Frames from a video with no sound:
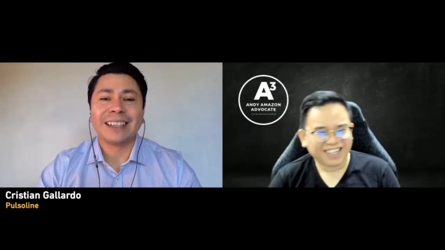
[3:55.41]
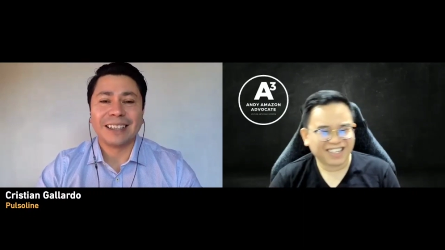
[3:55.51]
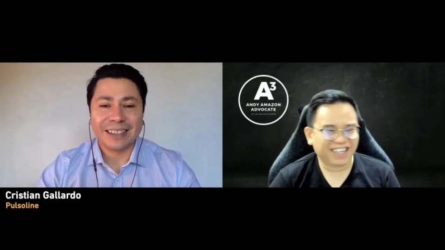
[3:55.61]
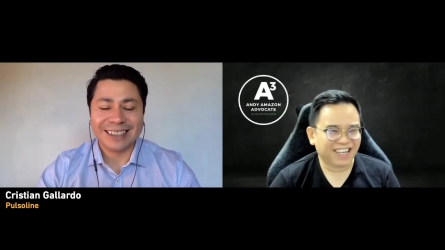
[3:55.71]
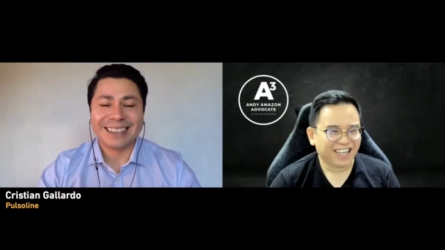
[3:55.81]

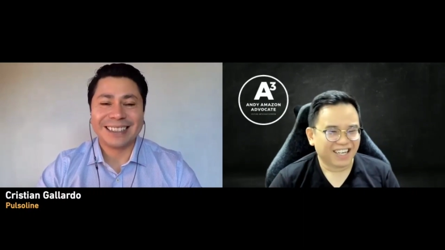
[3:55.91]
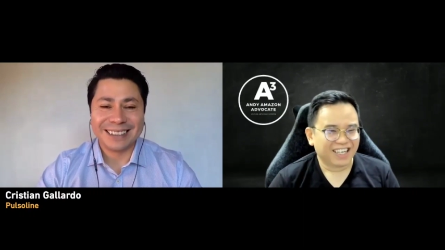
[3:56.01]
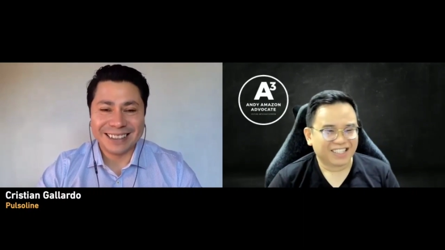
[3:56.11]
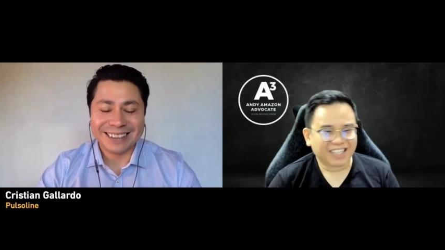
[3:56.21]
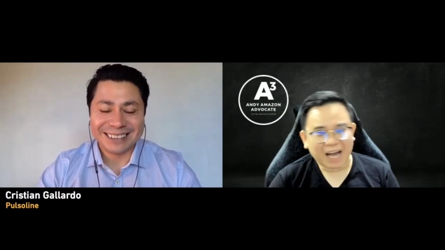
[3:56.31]
Speaker 1: Yeah,
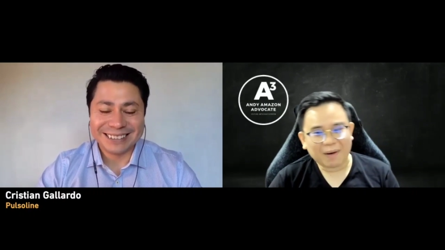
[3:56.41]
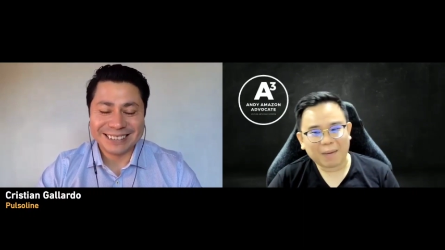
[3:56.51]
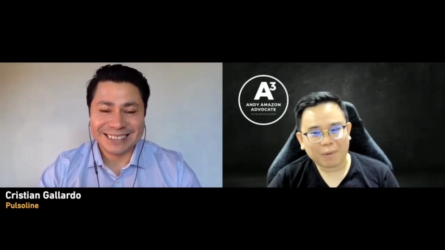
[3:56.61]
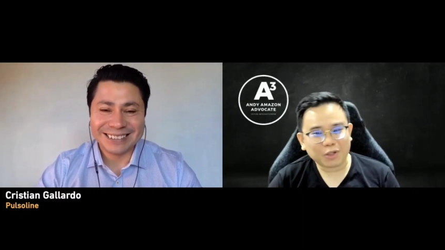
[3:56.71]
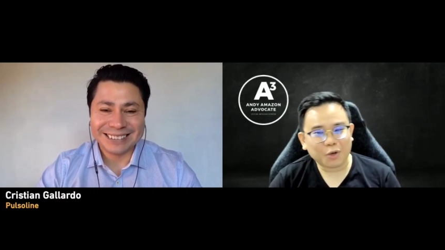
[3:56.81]
and
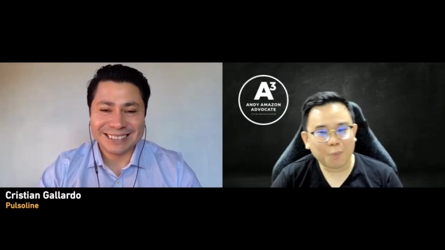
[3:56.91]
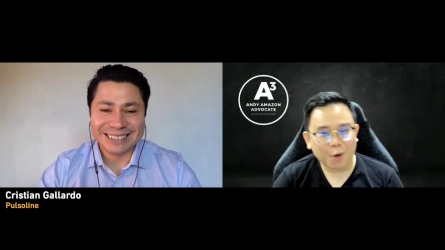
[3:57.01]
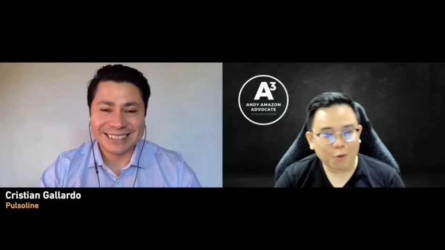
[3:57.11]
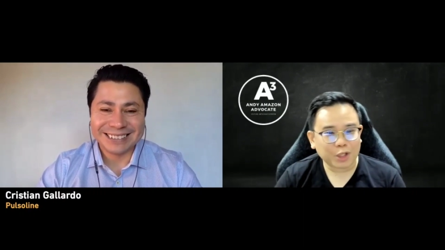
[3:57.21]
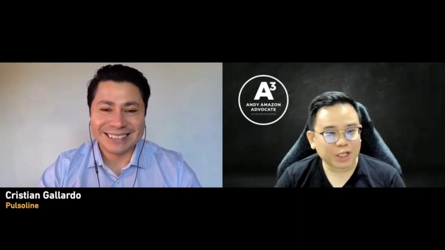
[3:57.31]
I'm also
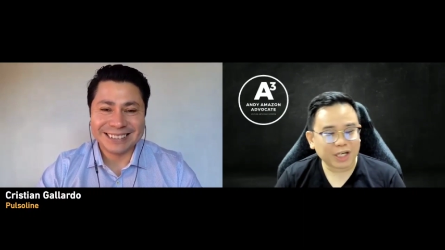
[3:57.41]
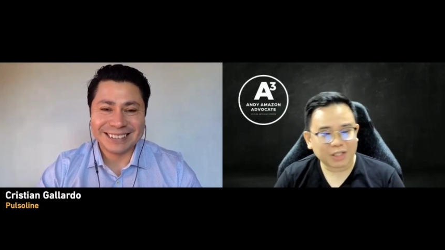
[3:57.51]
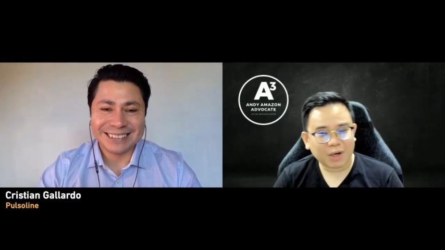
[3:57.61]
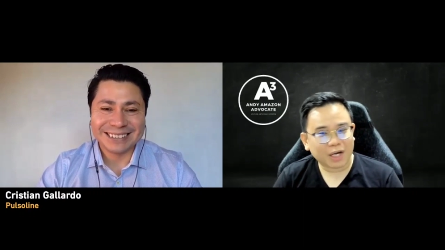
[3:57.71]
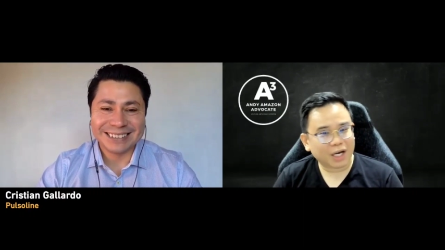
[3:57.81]
watching
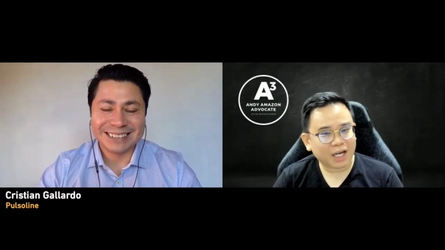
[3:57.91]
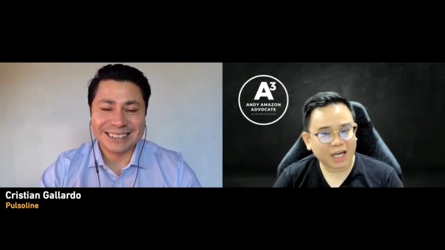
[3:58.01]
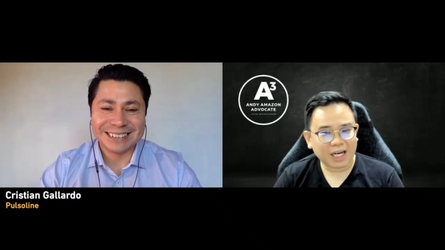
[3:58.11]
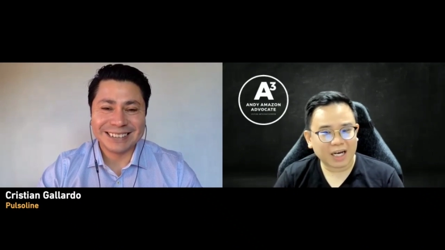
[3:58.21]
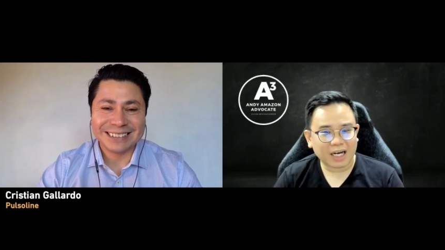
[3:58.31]
as well. Uh,
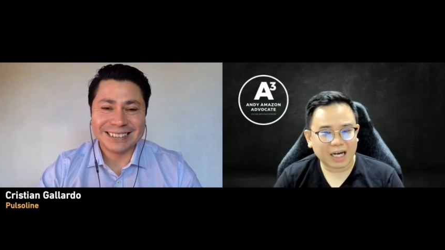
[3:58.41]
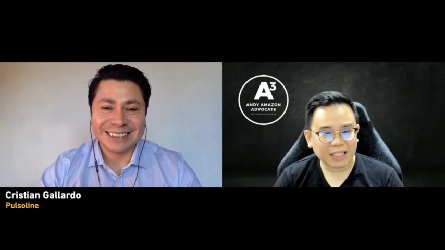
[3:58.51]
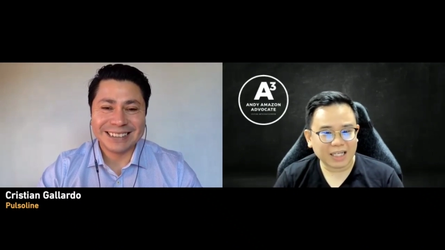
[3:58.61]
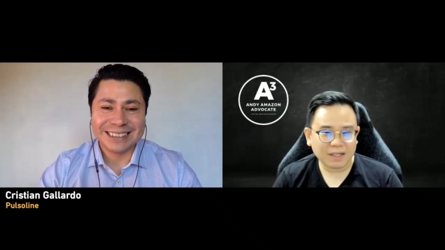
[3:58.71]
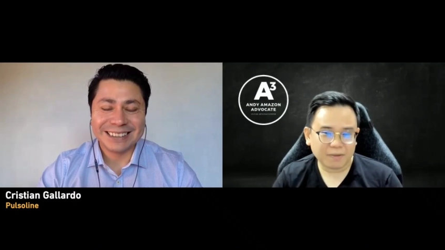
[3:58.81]
and uh, I
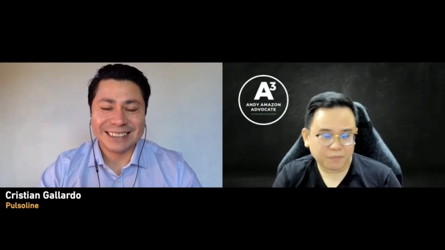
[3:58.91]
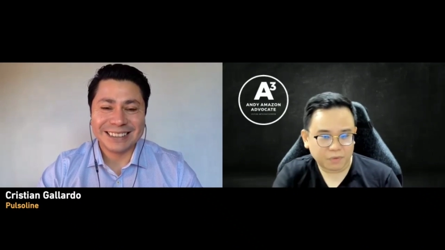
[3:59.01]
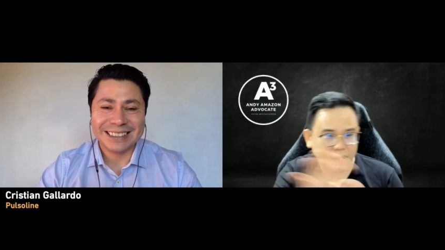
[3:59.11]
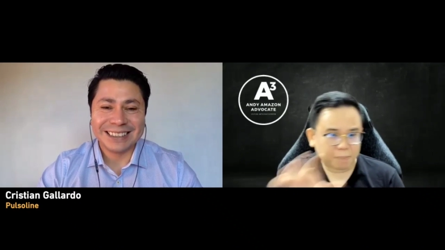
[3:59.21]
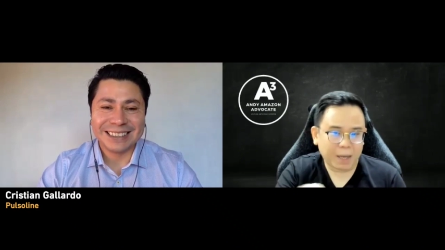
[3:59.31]
think
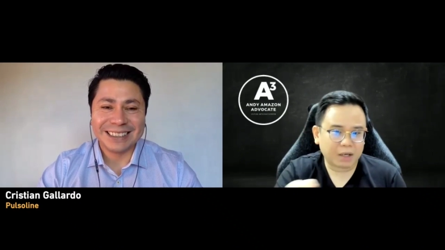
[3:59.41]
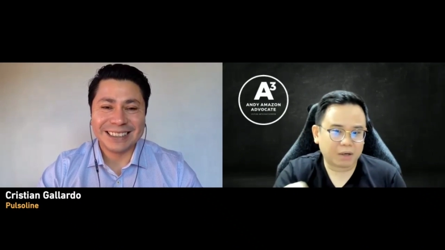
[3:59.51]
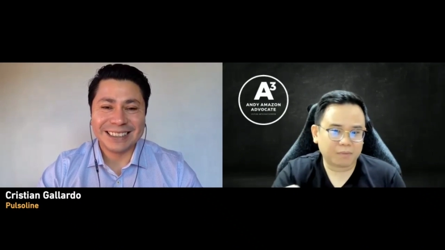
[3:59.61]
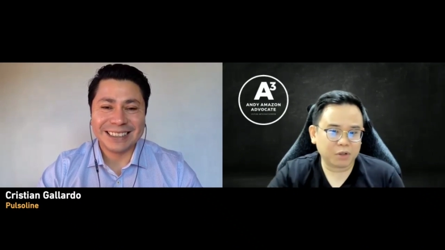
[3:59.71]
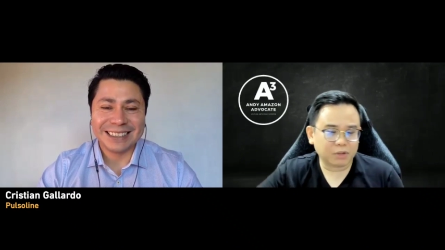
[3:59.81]
the part
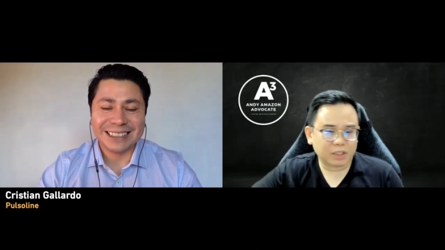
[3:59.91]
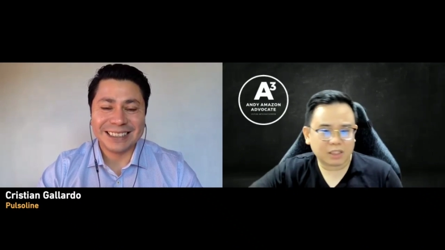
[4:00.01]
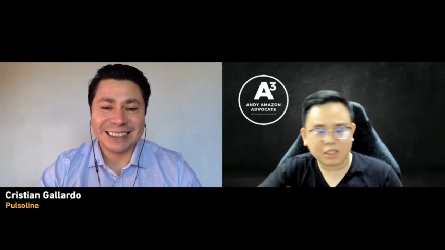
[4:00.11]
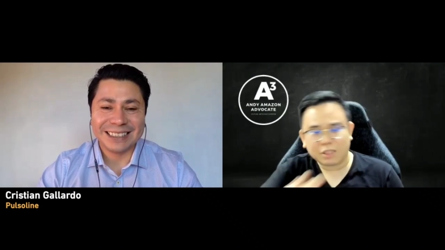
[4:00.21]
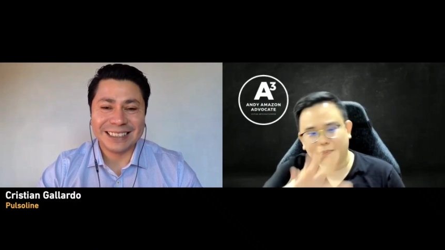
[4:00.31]
of you know this
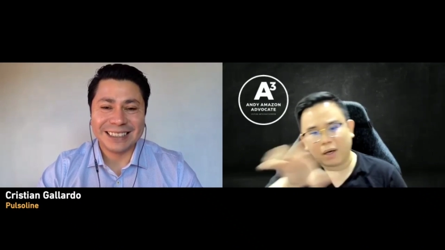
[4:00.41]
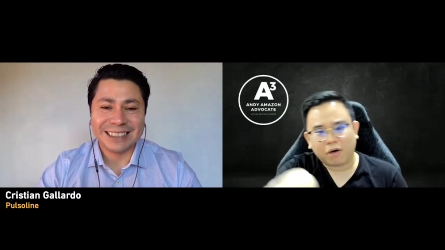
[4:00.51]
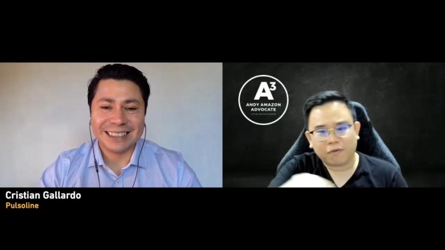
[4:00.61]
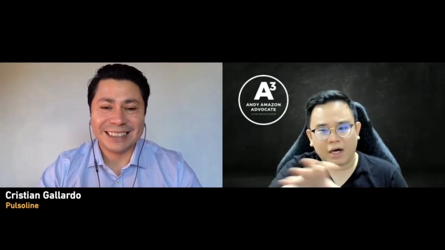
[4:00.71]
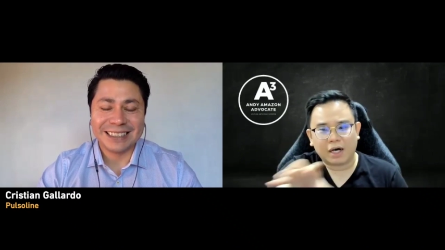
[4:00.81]
this part
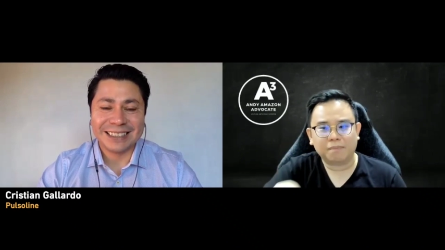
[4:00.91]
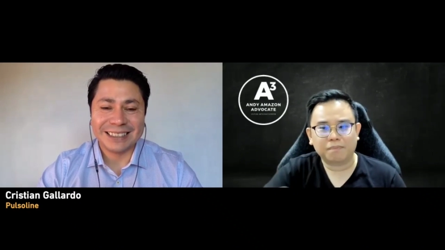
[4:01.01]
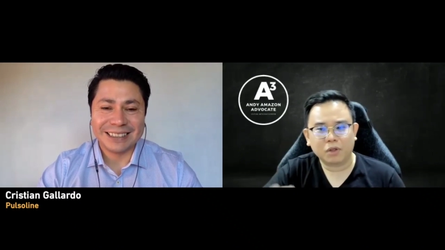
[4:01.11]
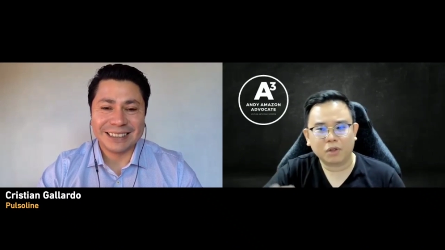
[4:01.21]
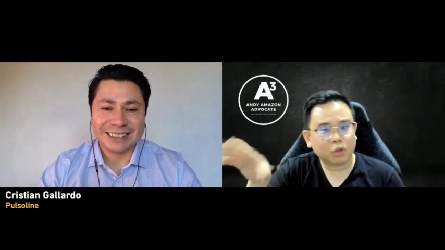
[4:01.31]
of
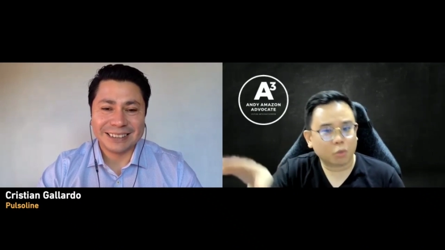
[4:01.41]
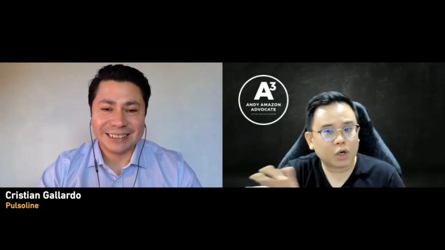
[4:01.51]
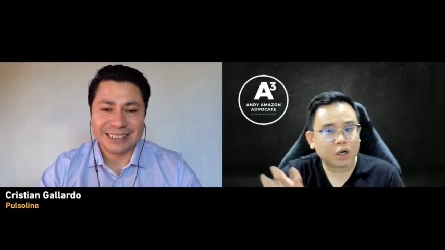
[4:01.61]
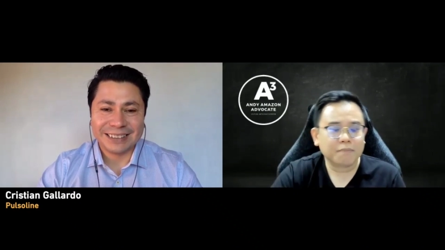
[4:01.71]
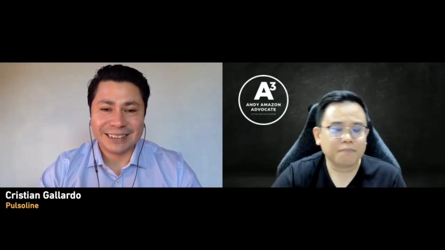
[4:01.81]
um, you know the
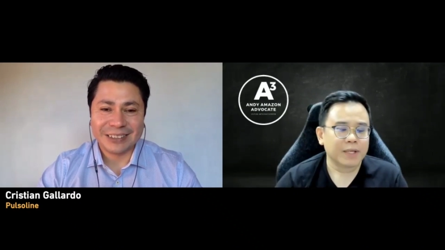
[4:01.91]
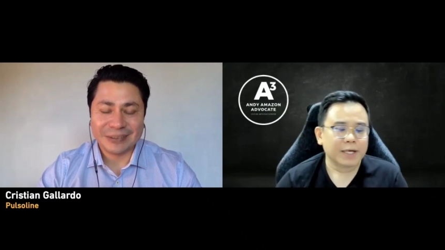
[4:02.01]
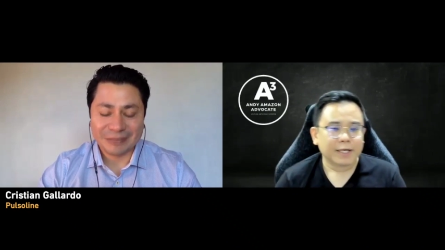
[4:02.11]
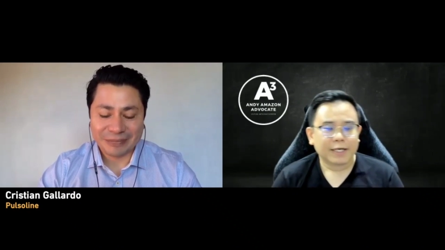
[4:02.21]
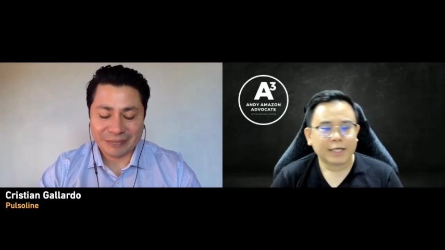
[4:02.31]
world
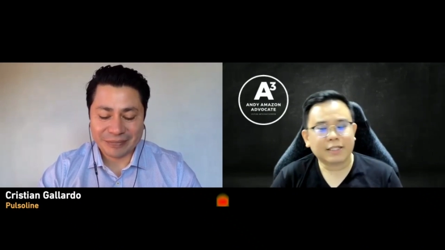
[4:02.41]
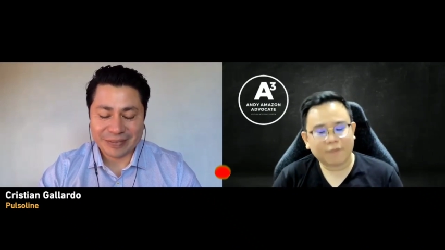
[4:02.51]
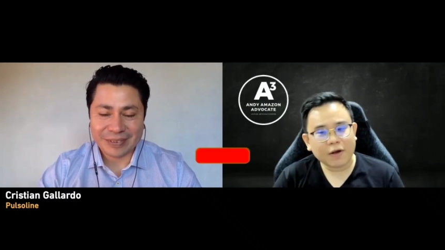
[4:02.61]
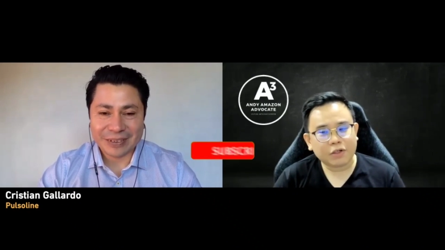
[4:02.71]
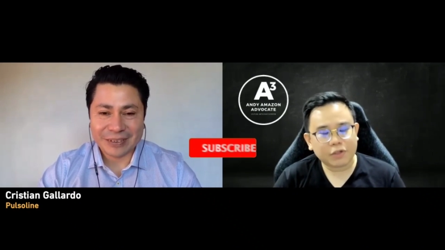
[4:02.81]
it's a very